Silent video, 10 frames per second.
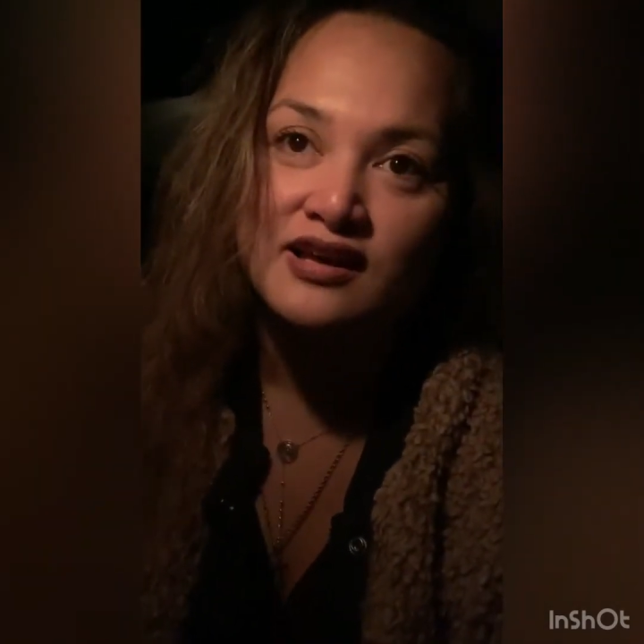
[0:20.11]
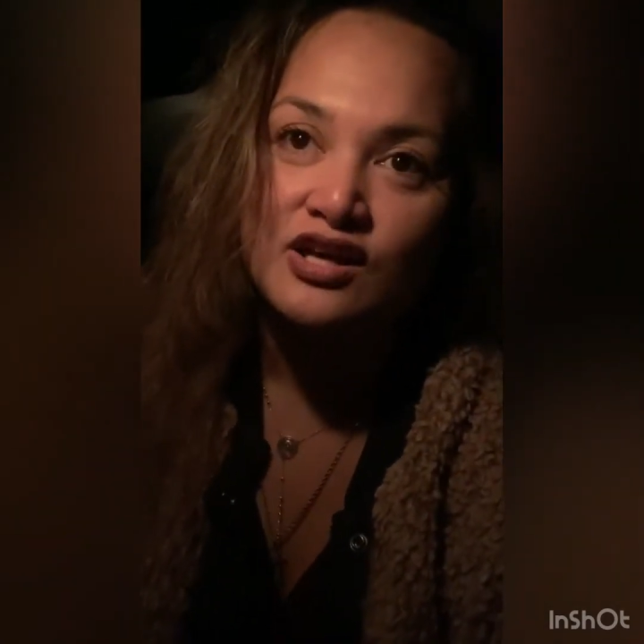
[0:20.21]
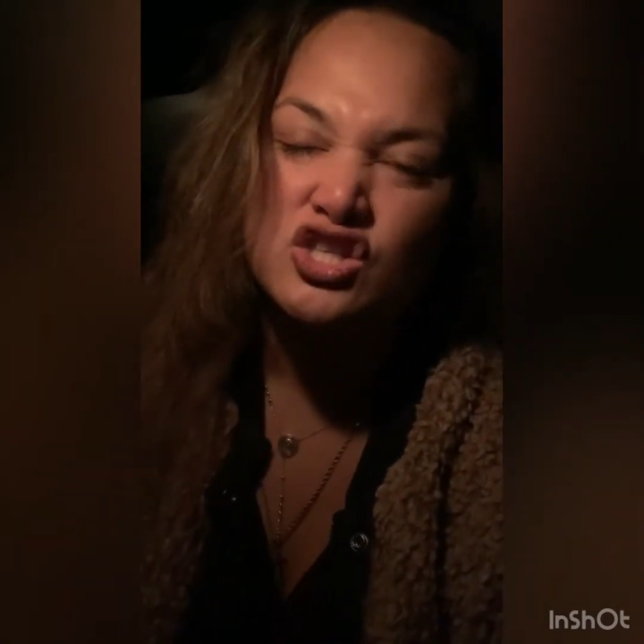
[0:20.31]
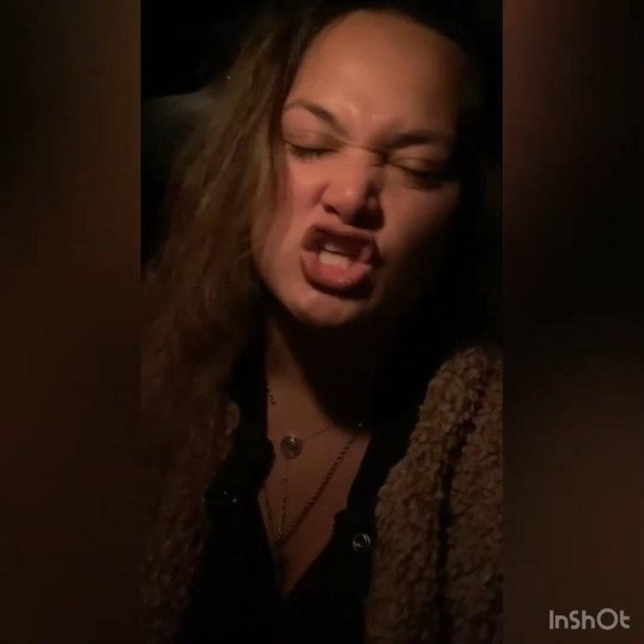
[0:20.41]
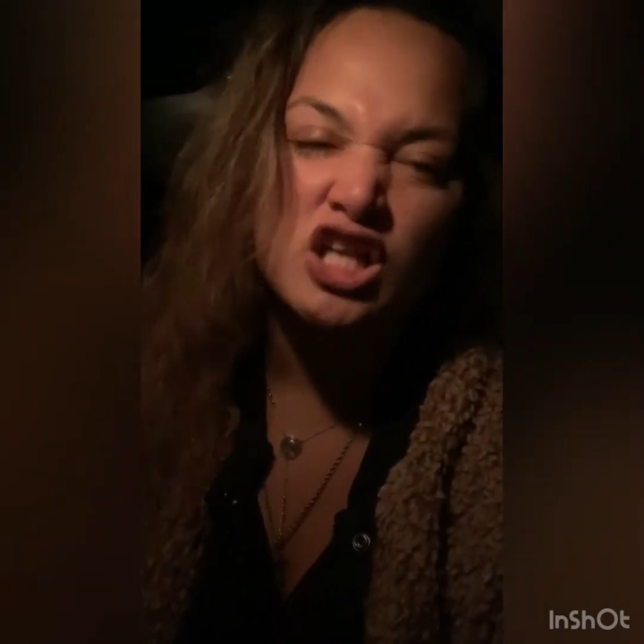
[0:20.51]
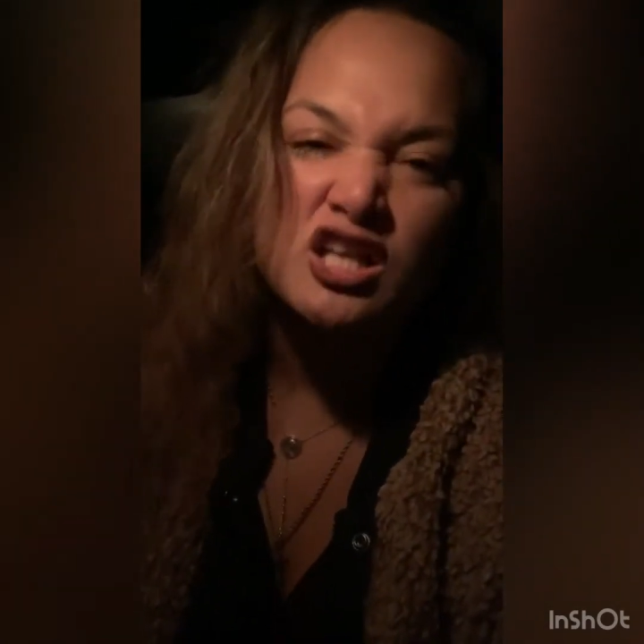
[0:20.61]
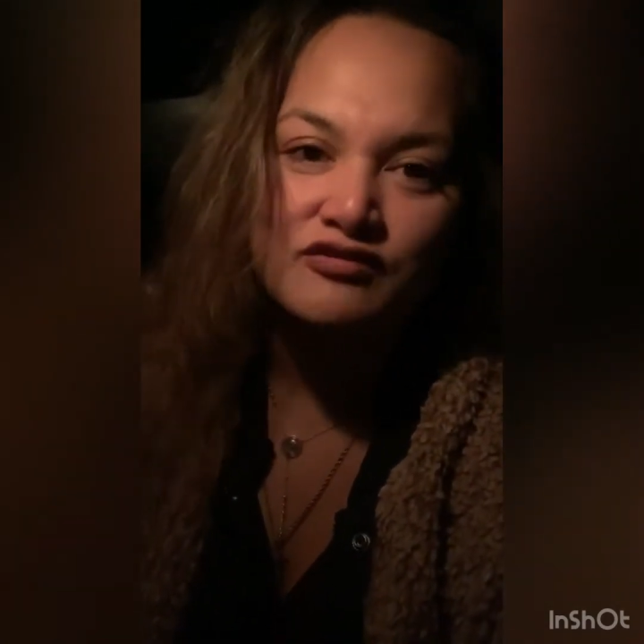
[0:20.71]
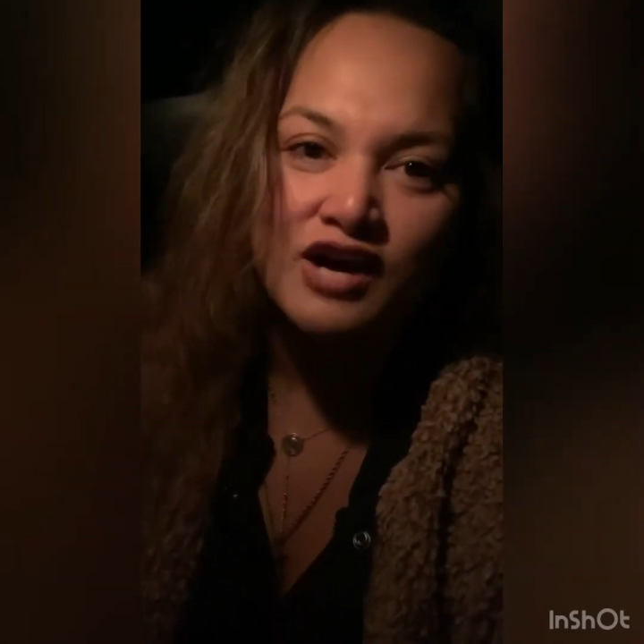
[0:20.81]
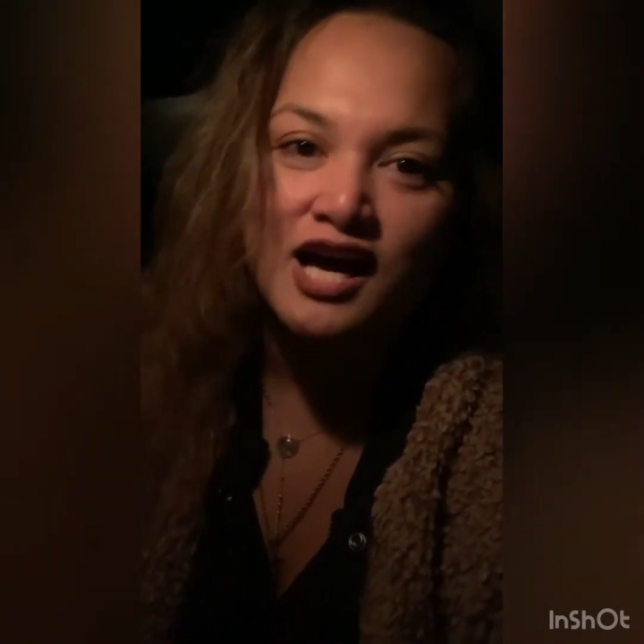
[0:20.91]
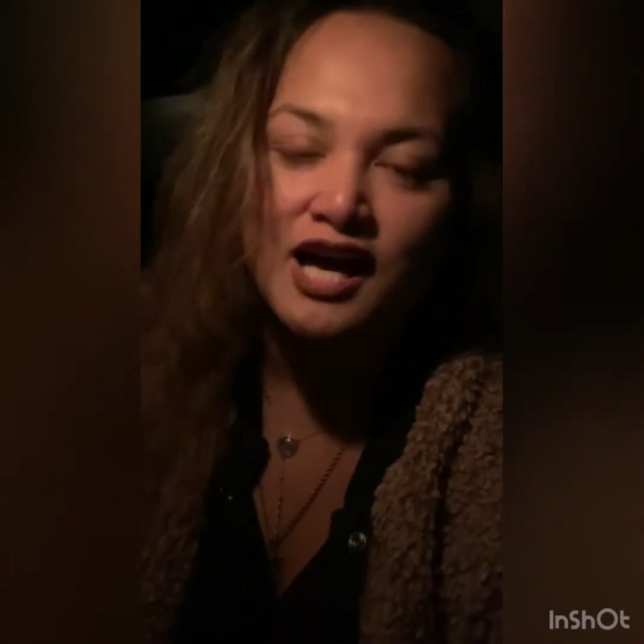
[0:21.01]
chill and
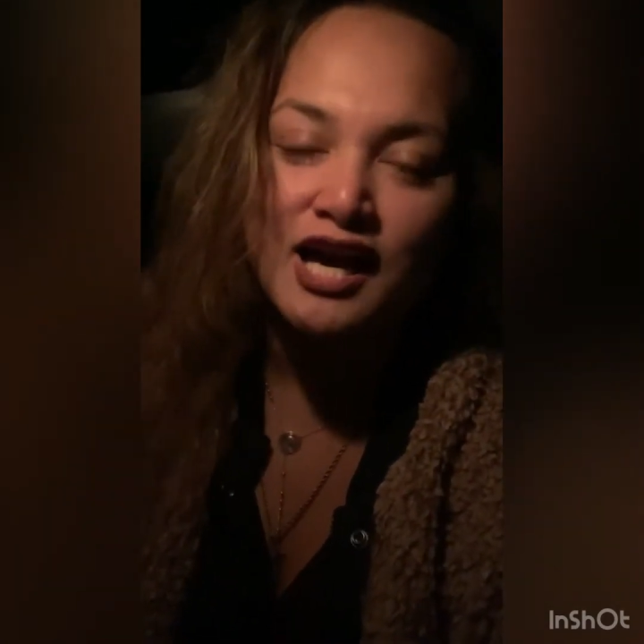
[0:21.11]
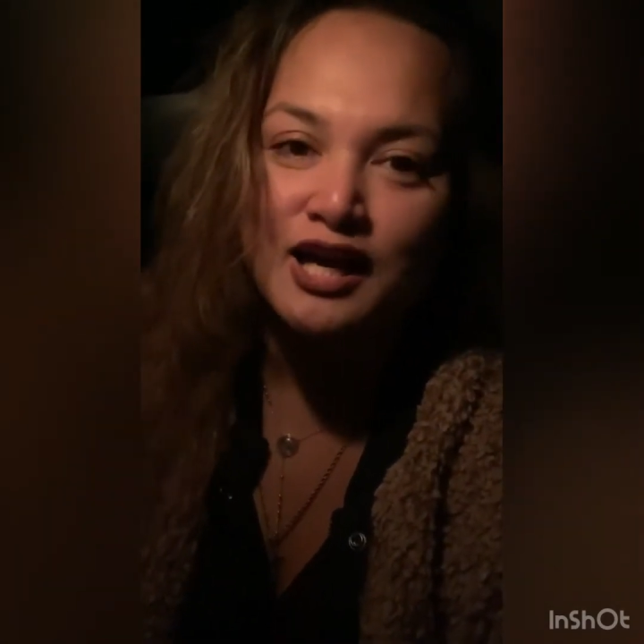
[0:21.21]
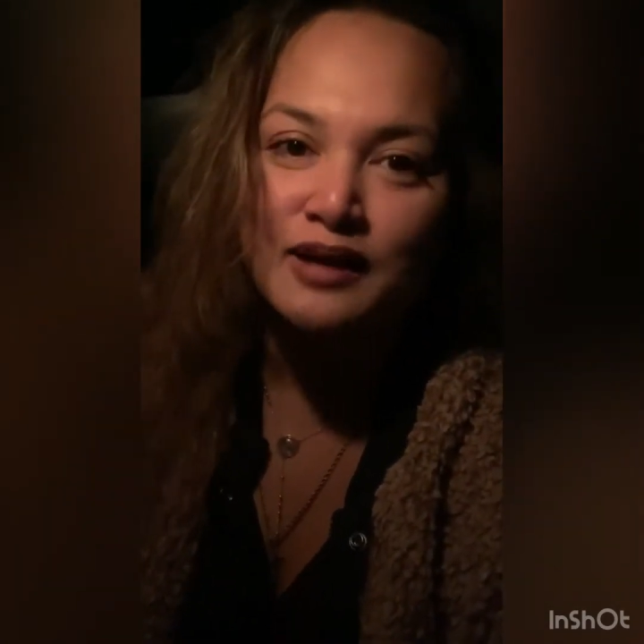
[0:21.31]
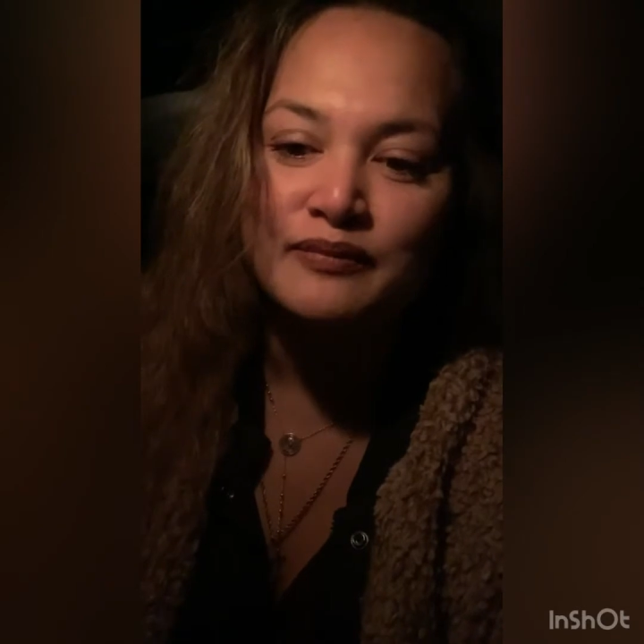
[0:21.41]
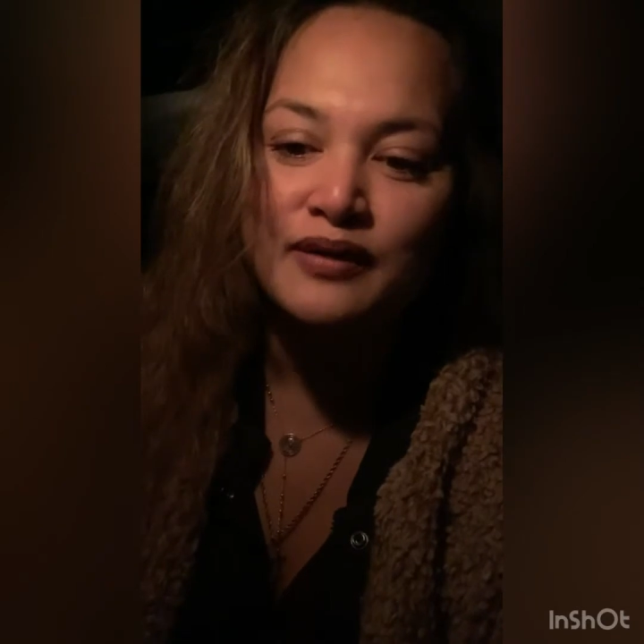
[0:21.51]
vibe.